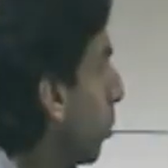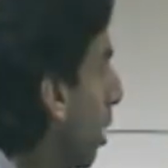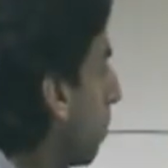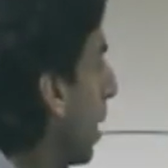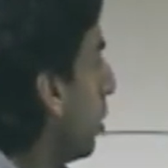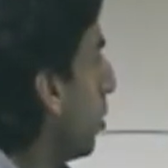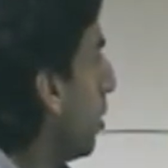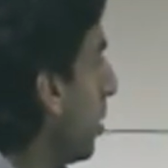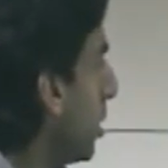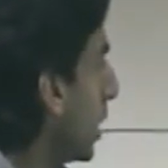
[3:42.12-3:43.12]
So what I've
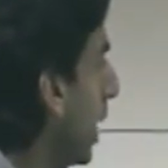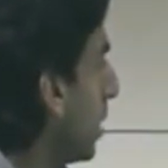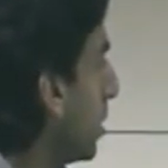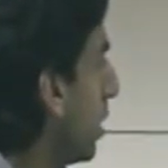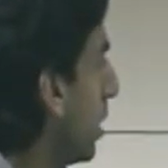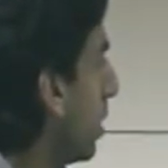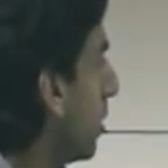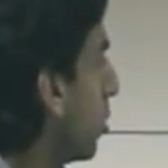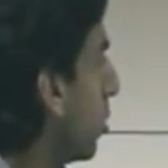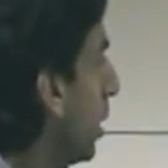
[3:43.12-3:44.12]
mentioned in this case
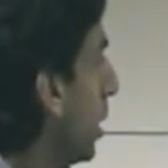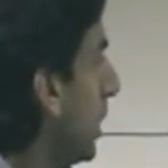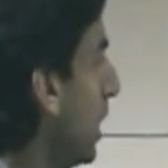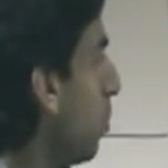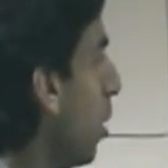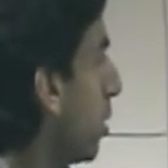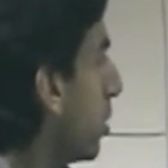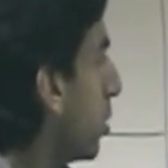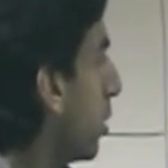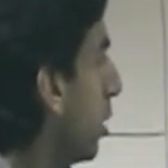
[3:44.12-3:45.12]
is
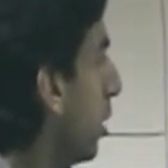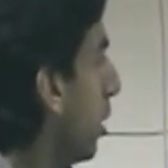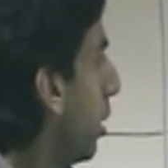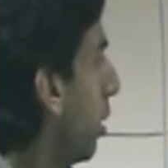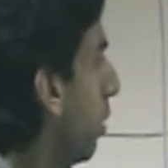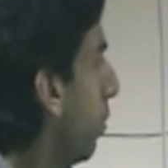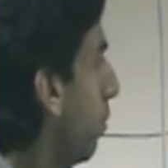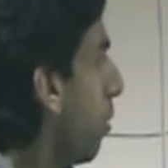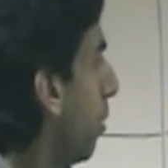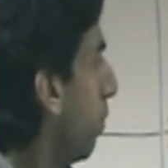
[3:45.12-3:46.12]
keywords.
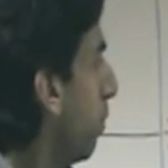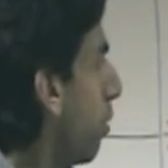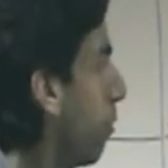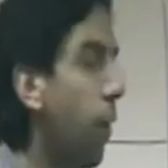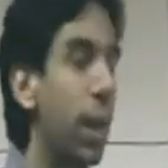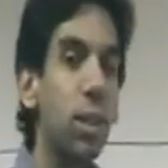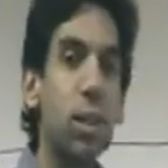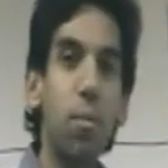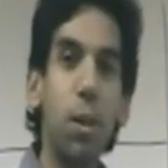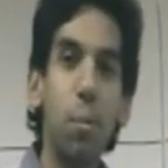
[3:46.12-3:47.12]
Verifying
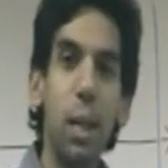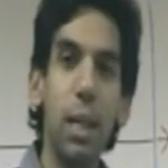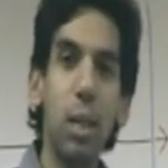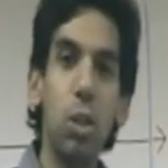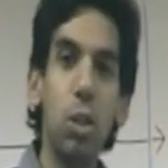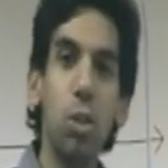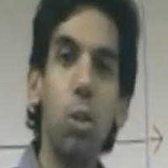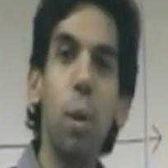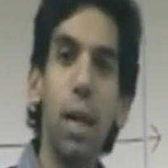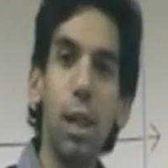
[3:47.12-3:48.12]
something means you're
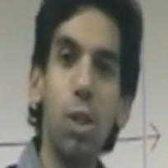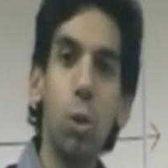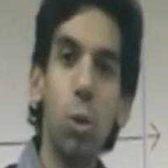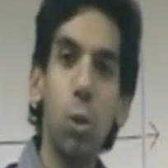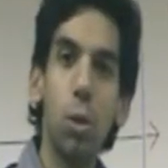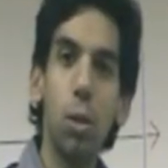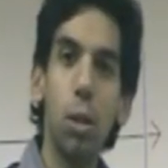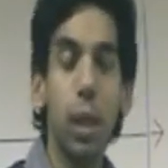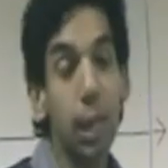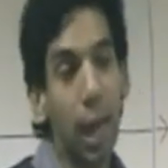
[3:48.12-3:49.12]
making sure,
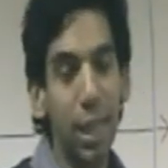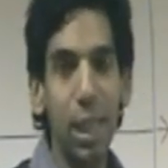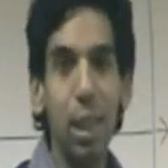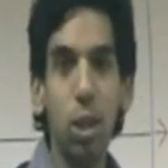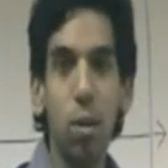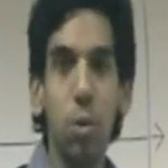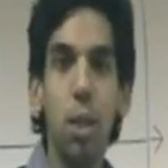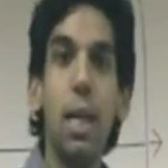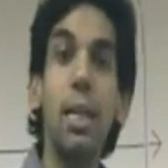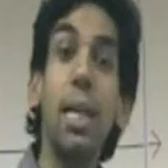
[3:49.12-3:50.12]
in IT terms,
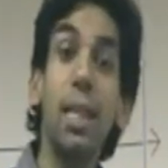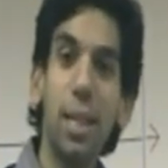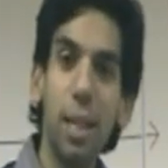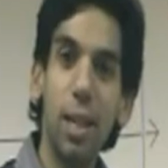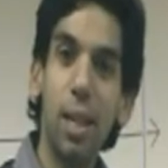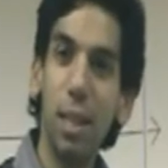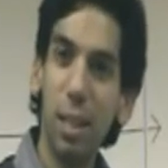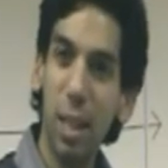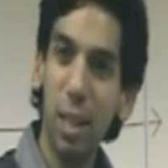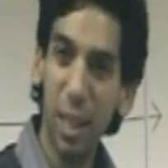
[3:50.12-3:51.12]
that
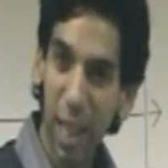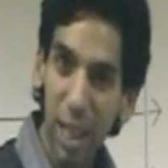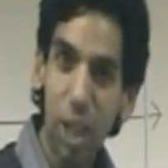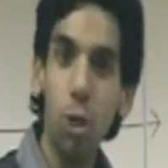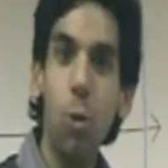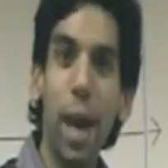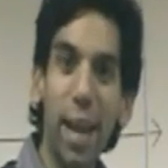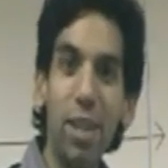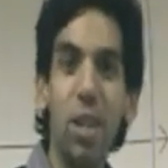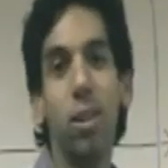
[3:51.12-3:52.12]
the data you
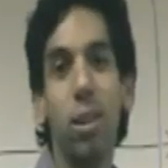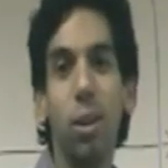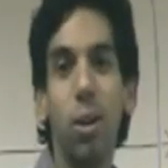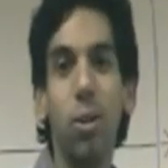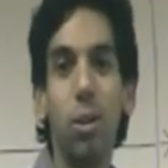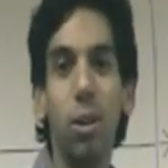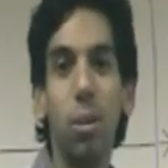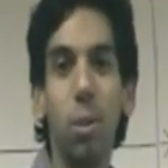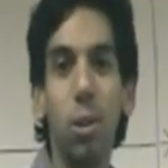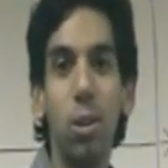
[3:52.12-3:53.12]
enter onto the
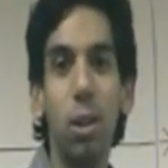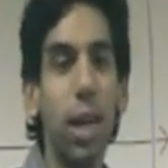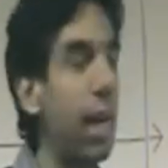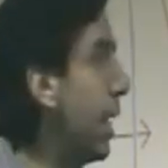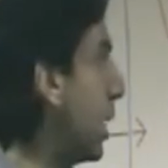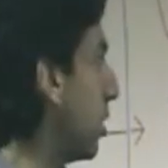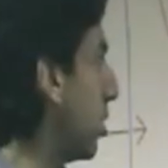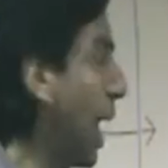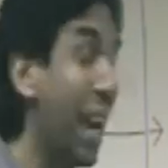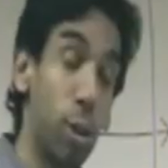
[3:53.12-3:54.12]
computer
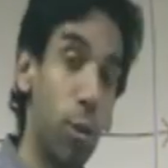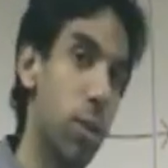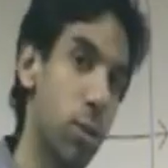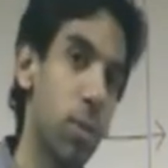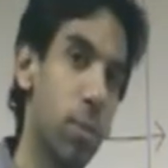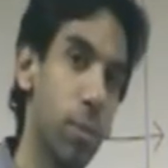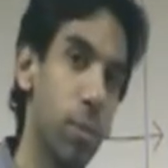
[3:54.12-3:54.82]
is accurate.